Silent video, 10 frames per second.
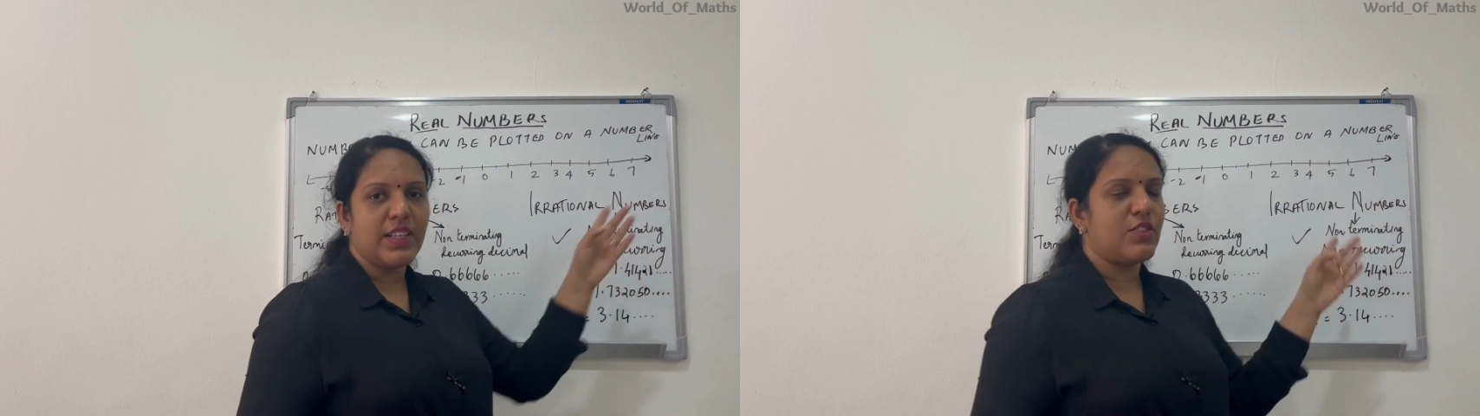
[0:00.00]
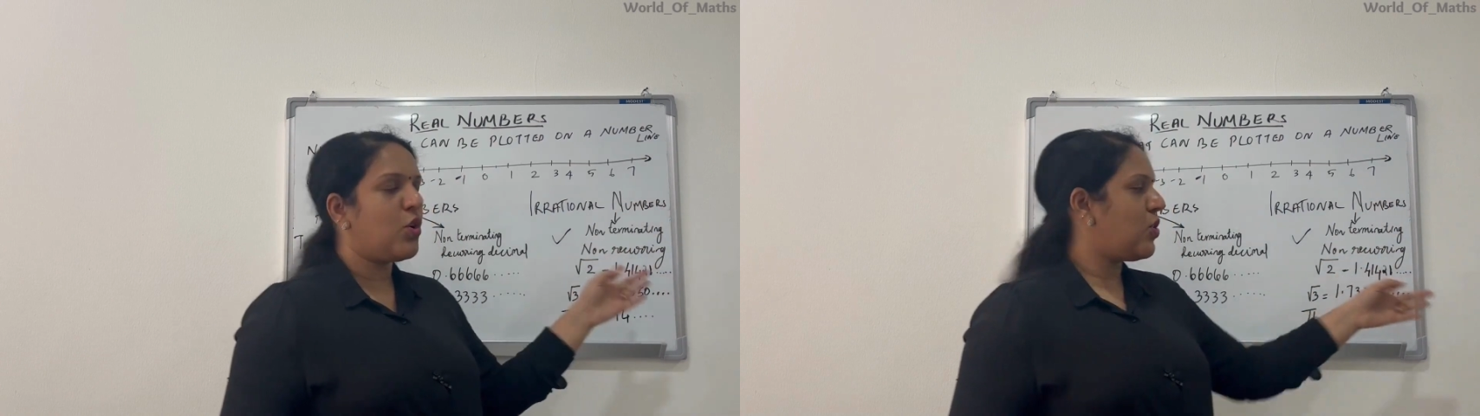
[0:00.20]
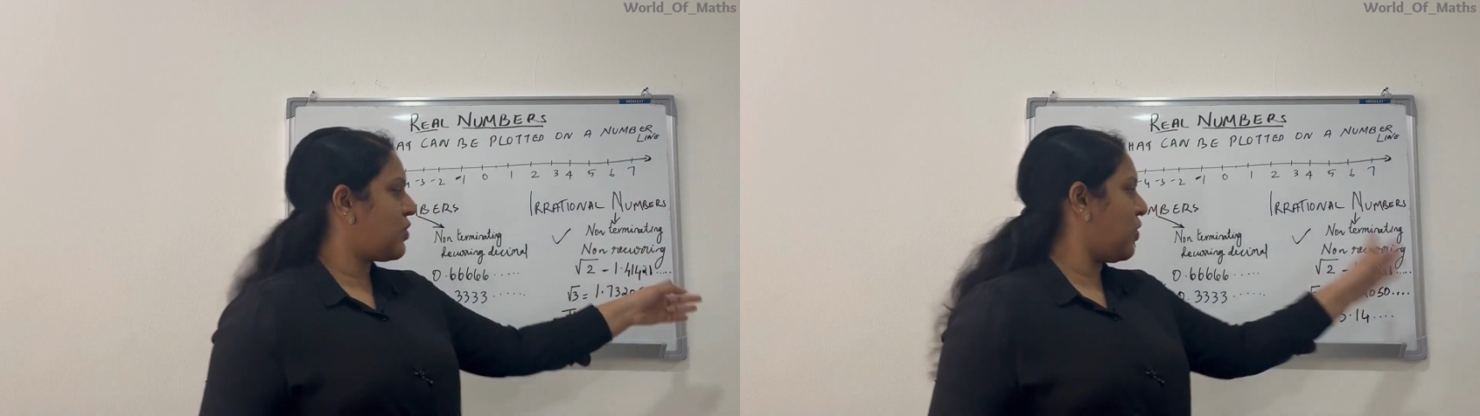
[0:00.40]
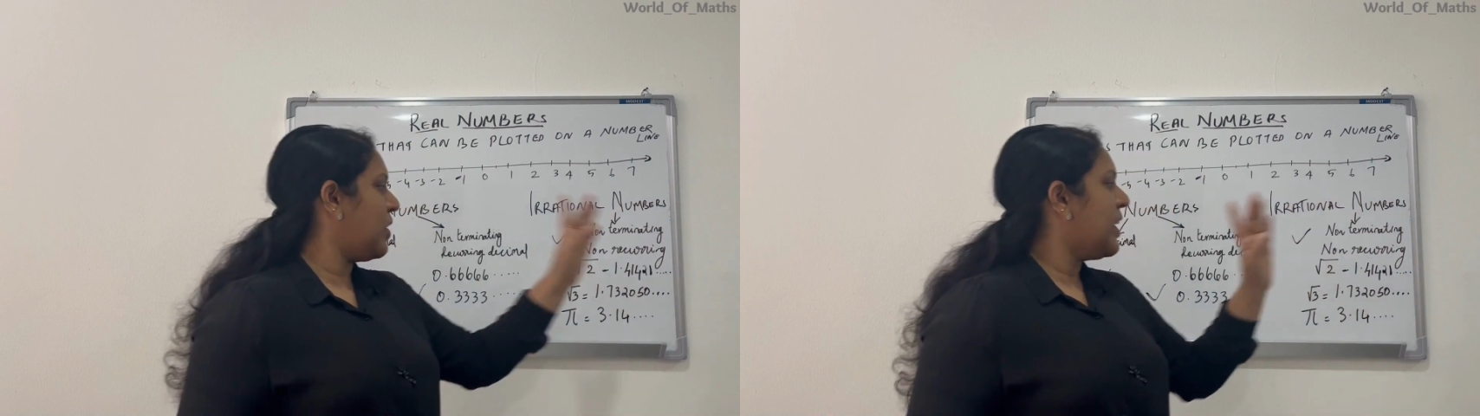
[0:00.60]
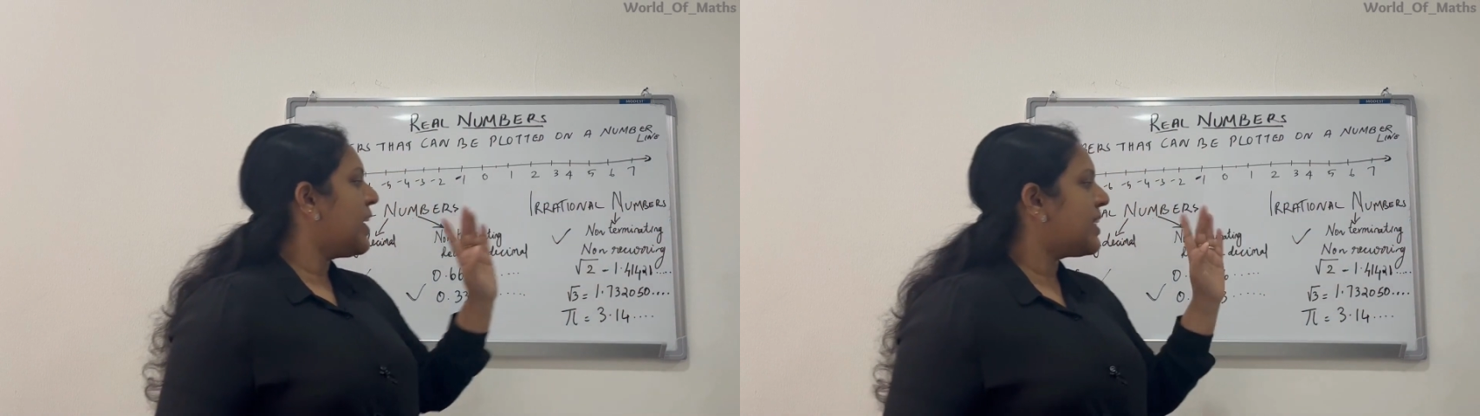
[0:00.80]
it goes on.
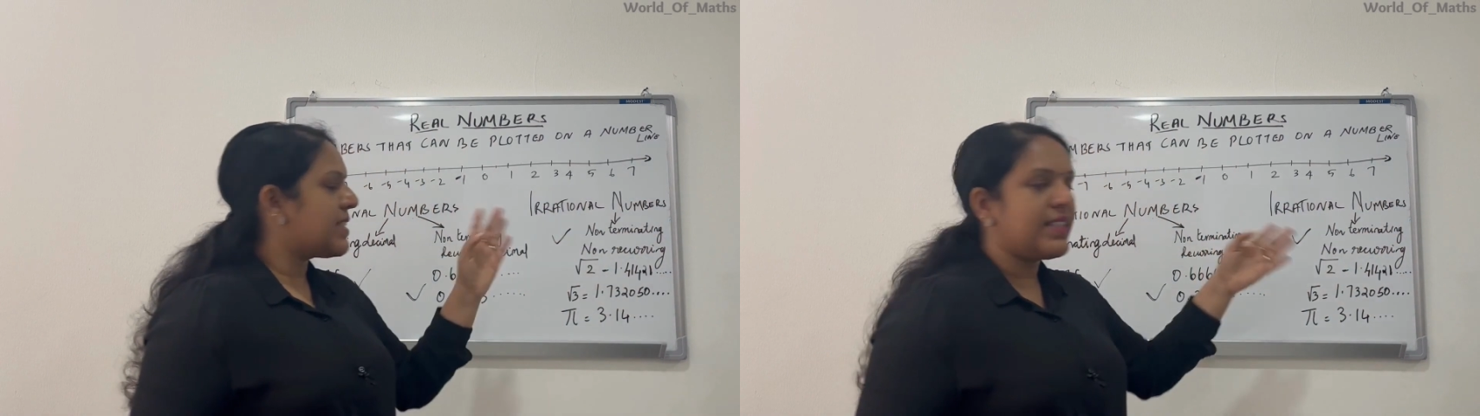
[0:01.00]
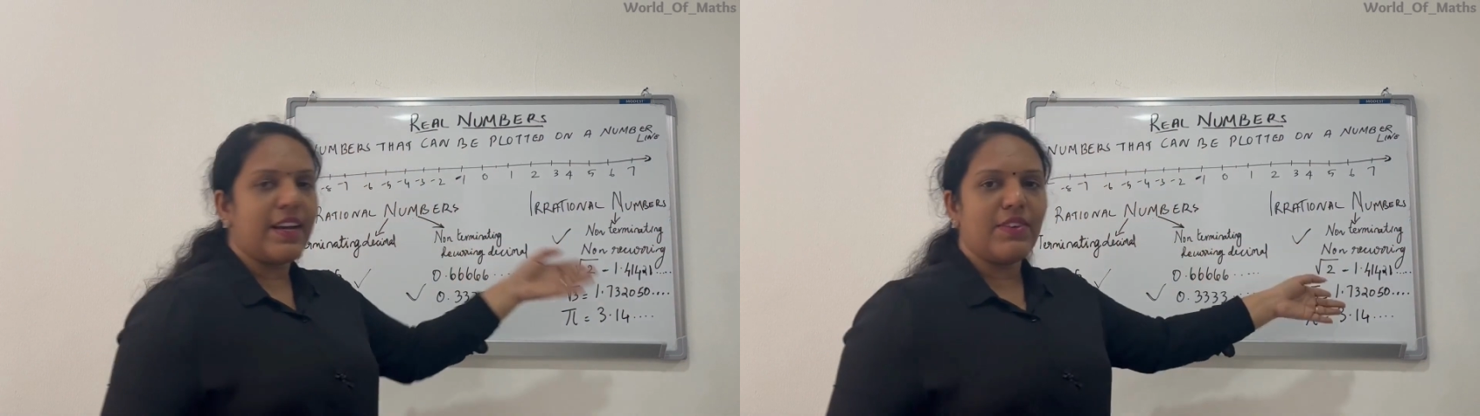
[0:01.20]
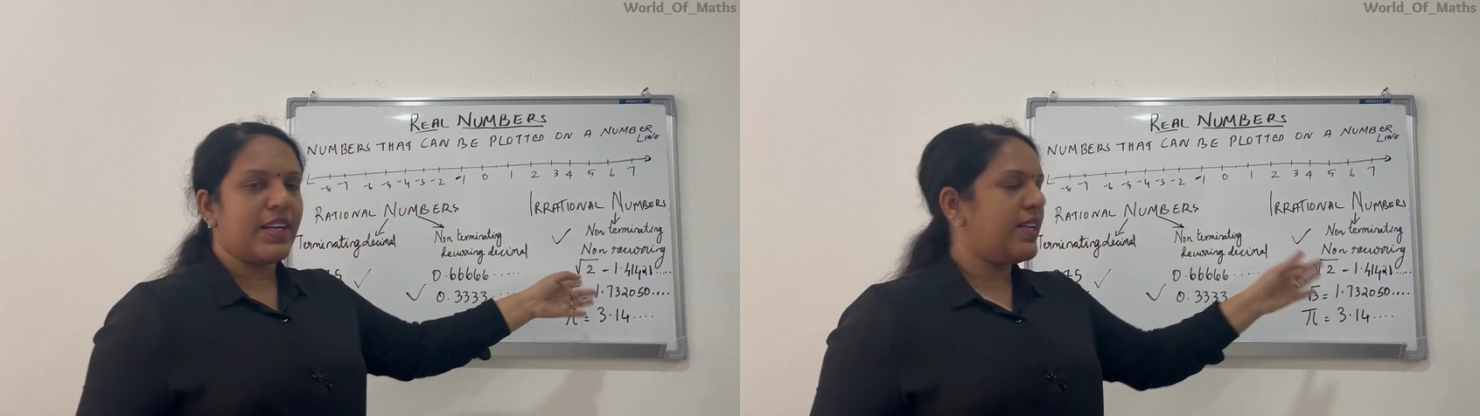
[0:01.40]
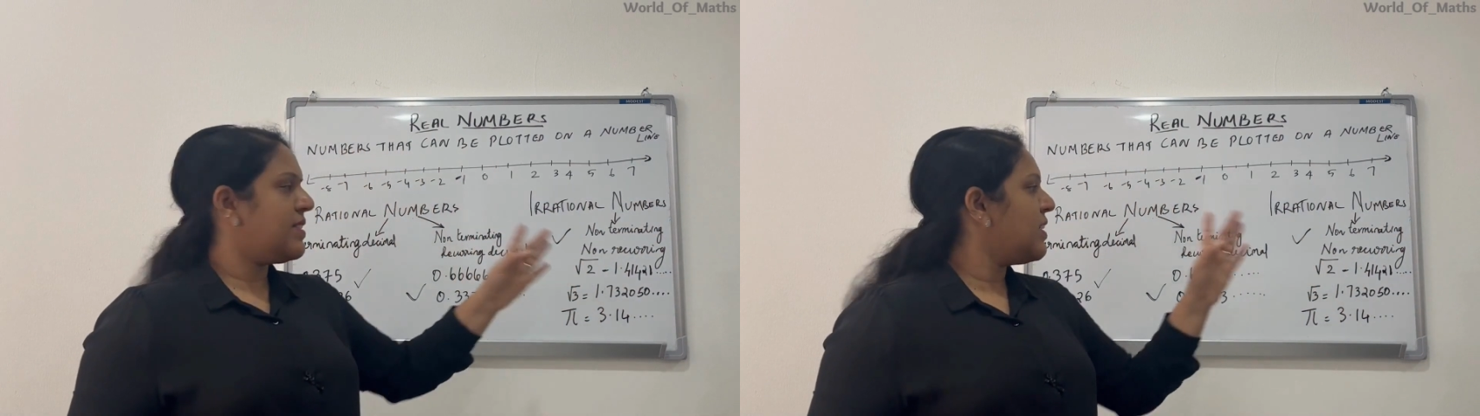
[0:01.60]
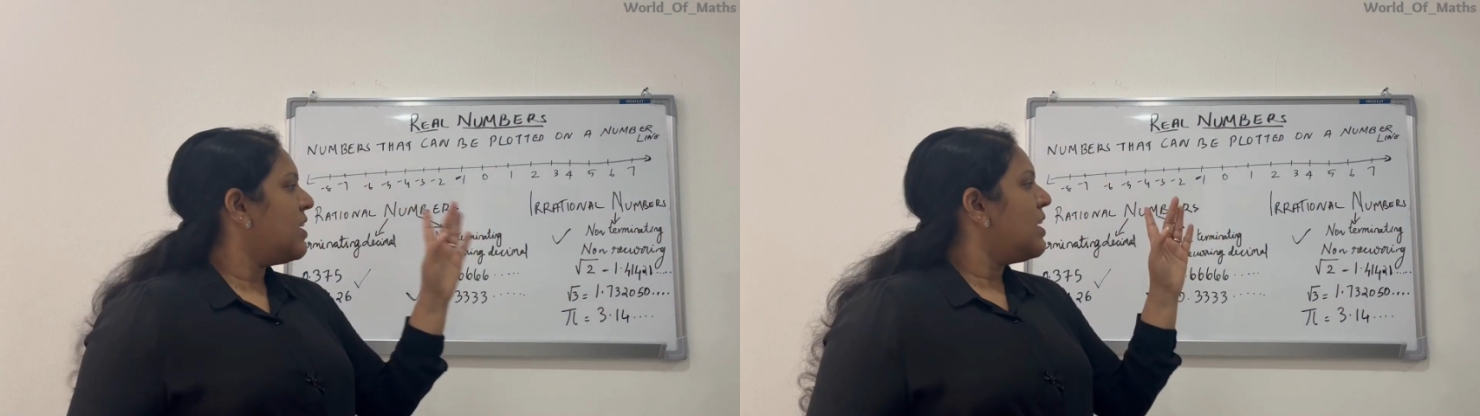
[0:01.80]
It never ends.